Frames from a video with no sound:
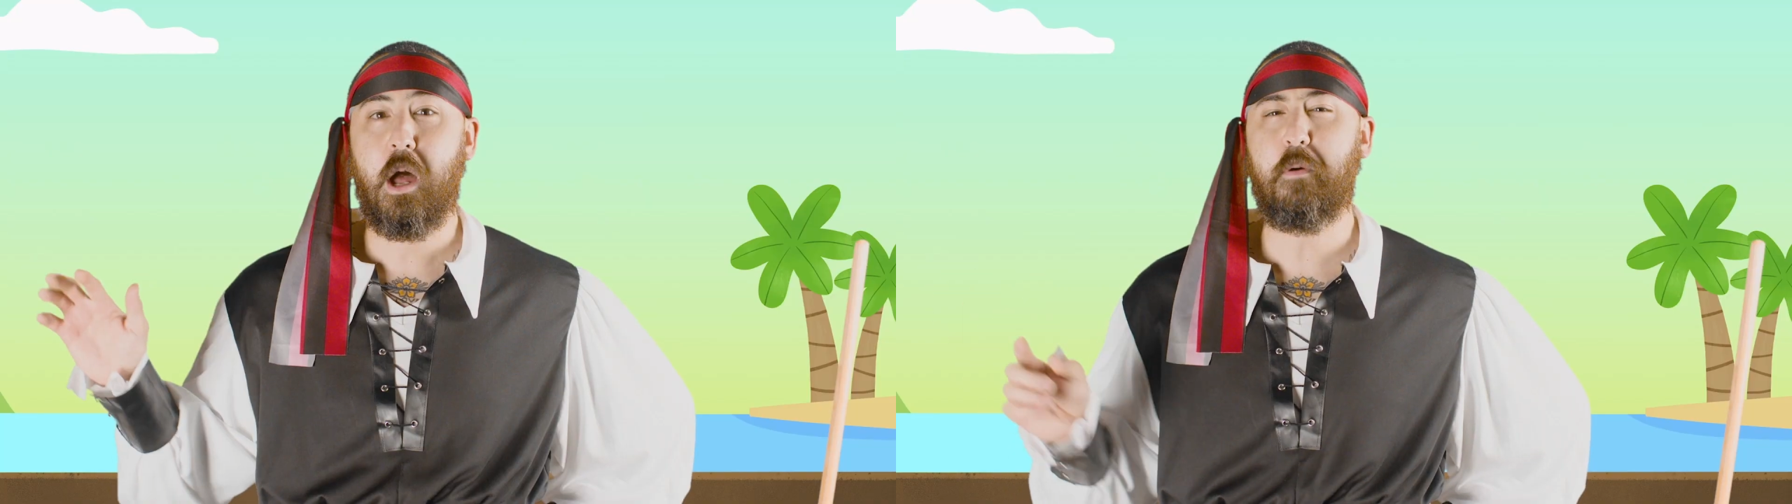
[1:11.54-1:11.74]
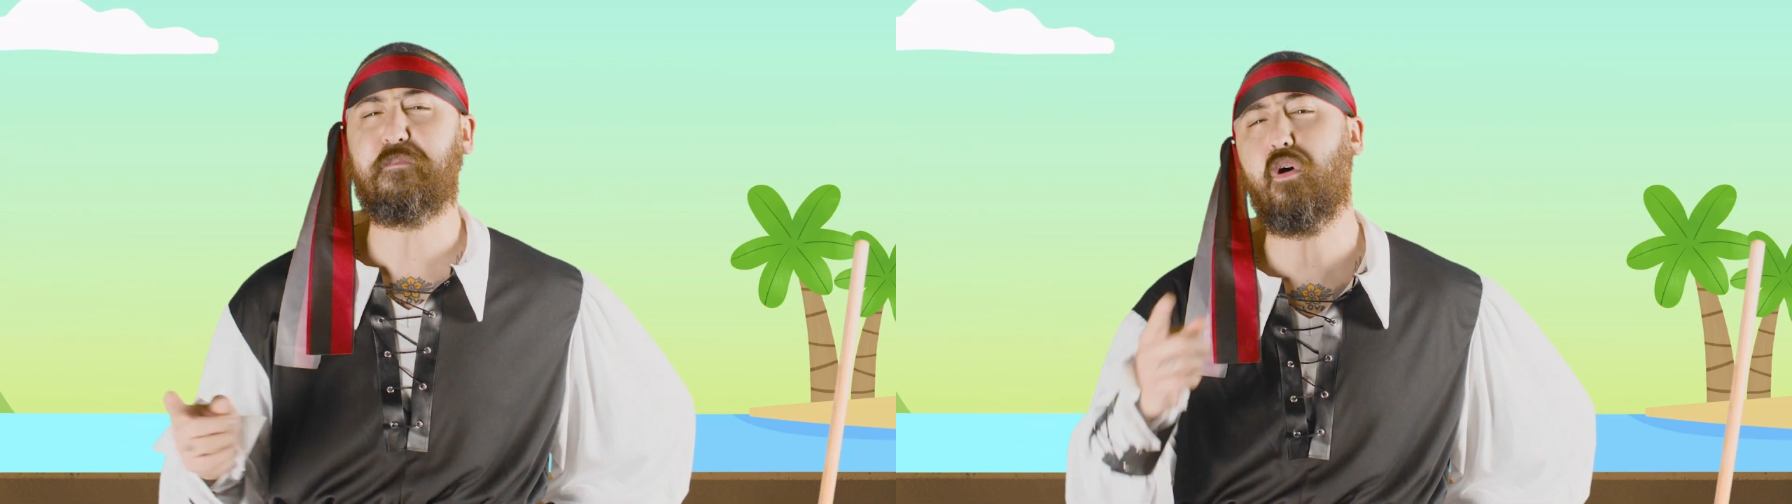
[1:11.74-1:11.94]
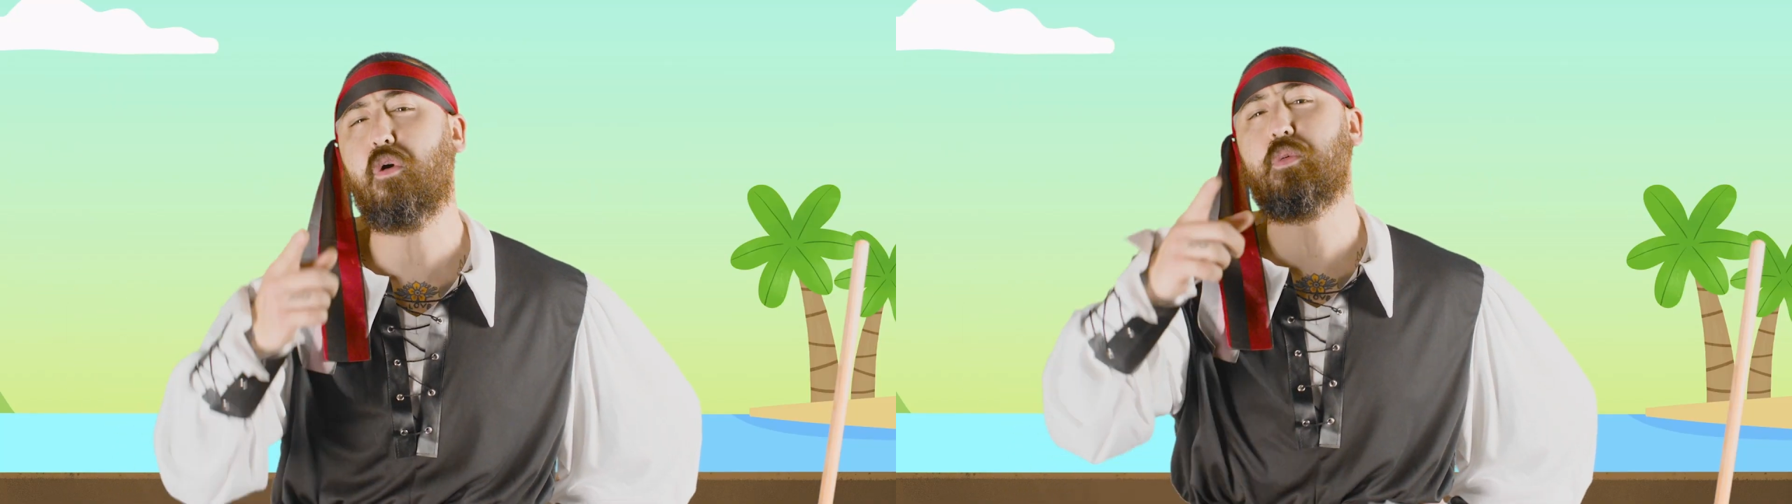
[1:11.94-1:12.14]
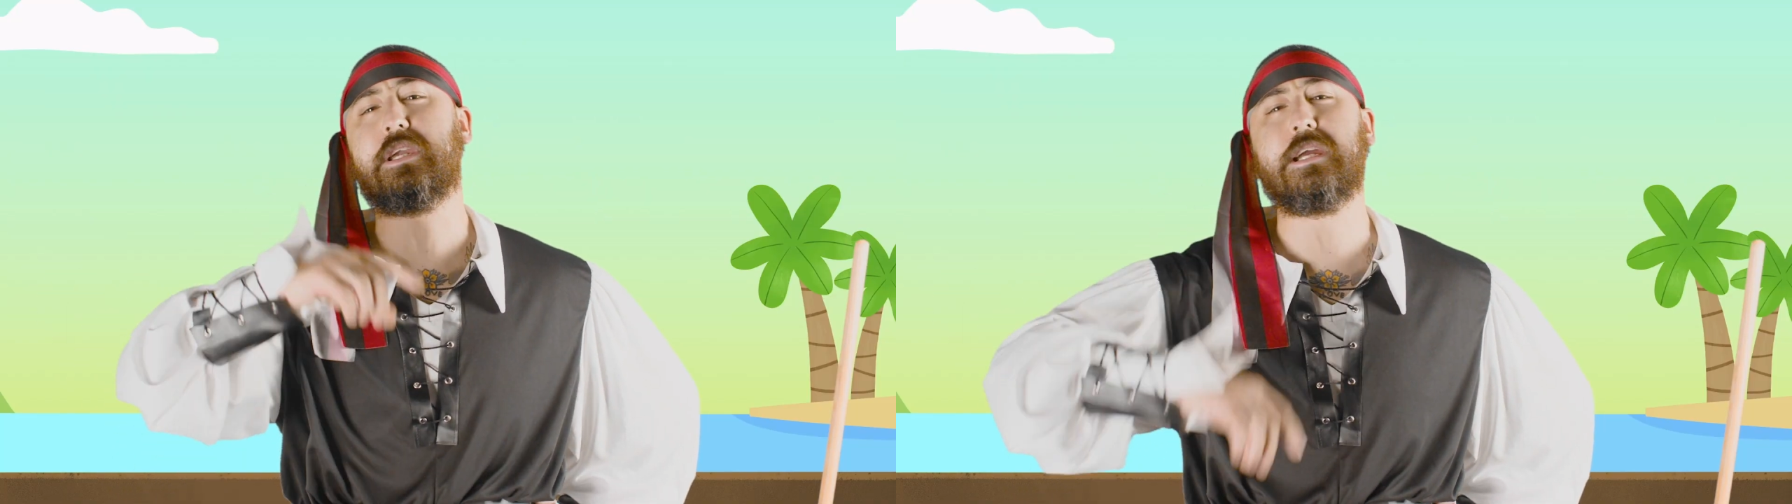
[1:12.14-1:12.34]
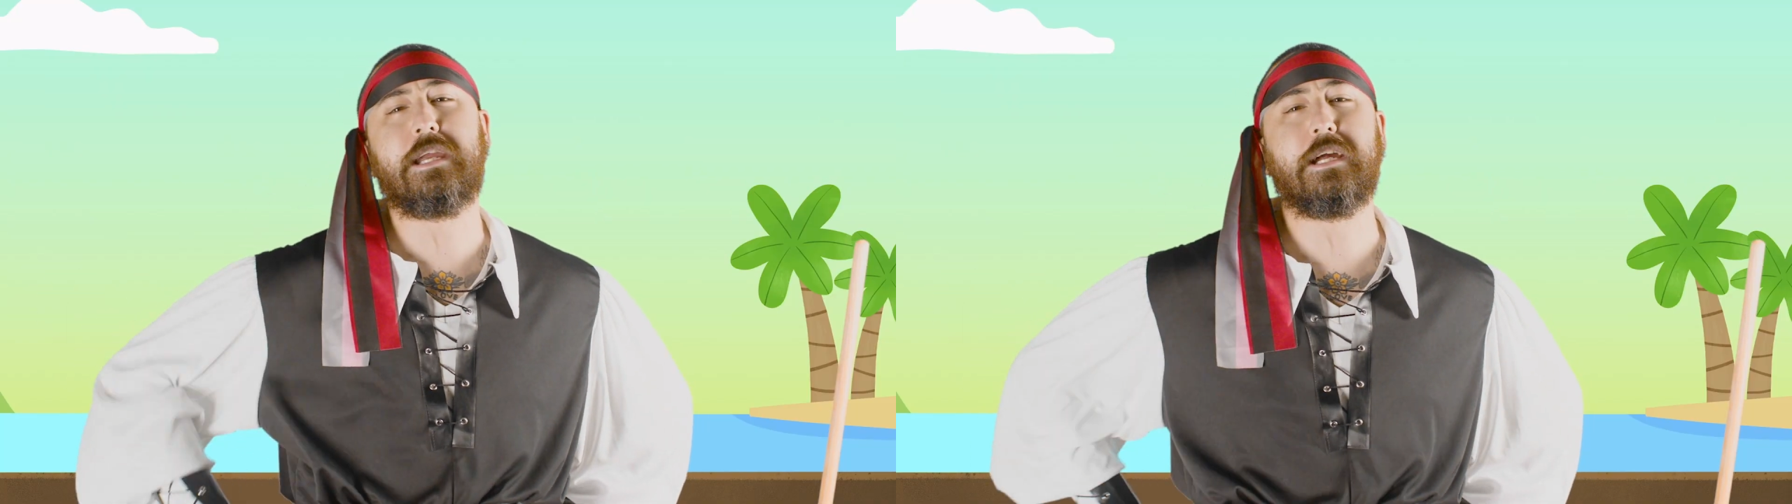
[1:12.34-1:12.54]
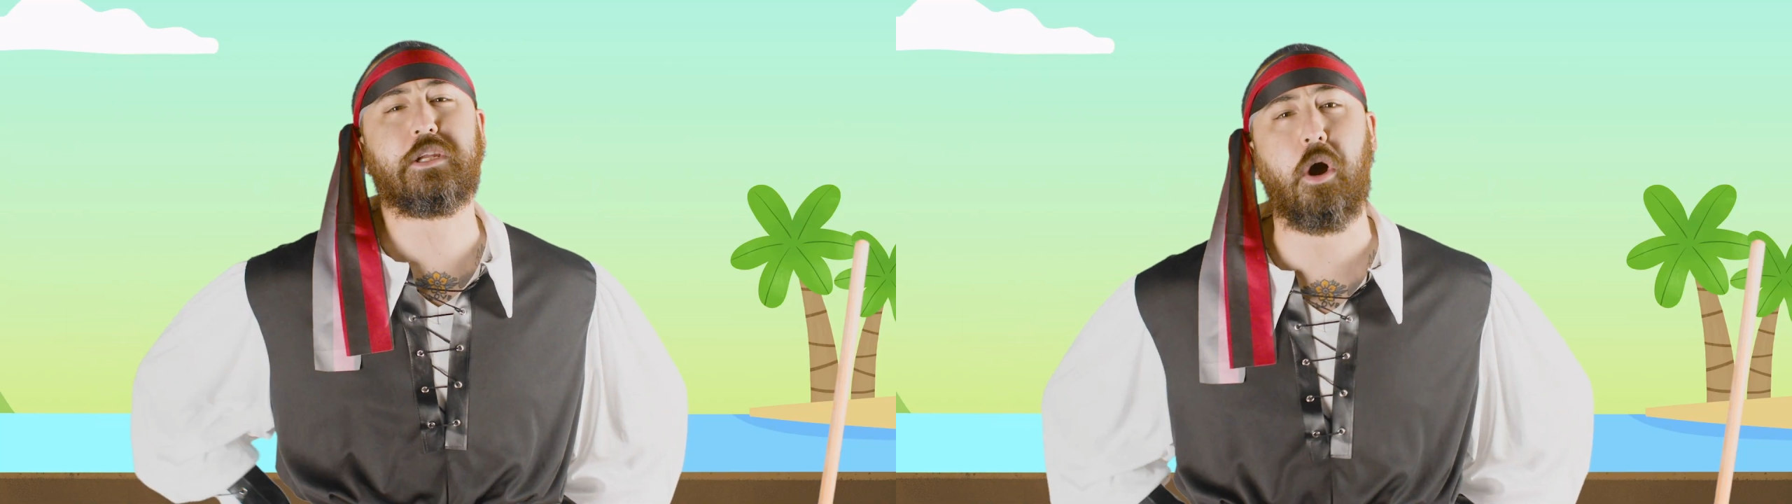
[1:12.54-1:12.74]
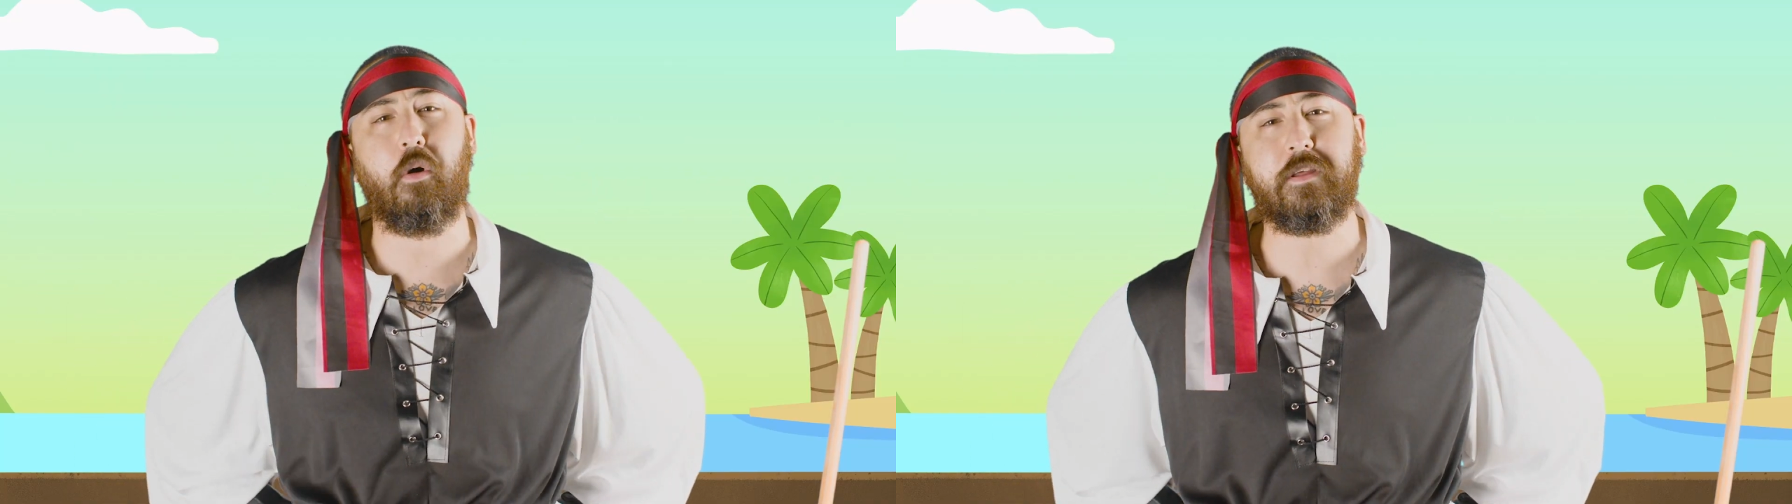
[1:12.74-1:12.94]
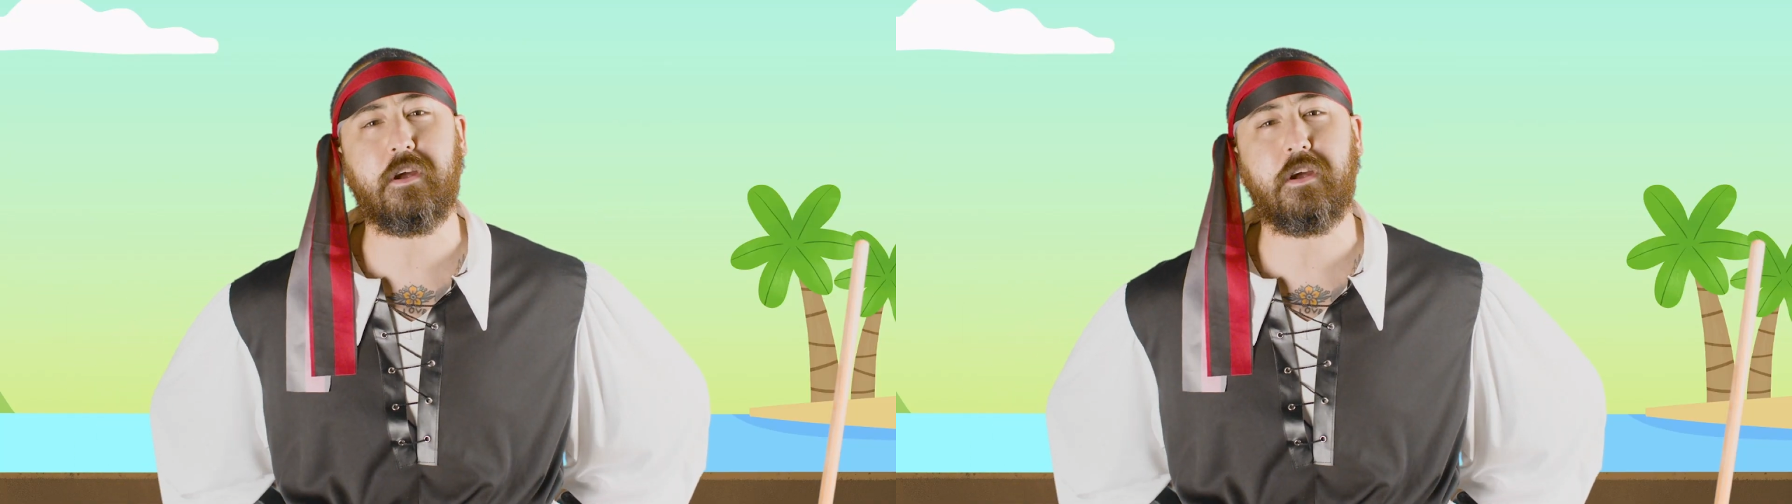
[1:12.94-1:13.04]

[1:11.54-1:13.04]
Before we can get going,